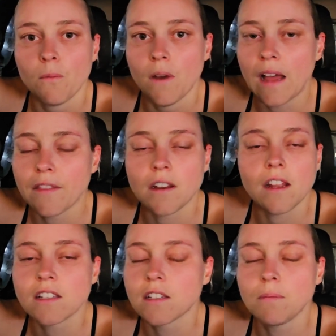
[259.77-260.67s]
at the
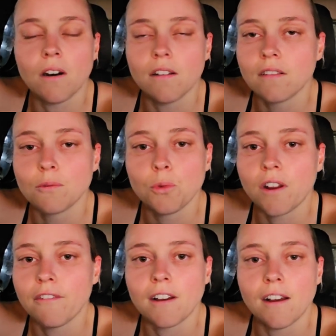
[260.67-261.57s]
next spot,
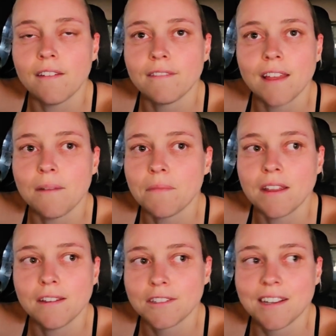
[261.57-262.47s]
whatever that is.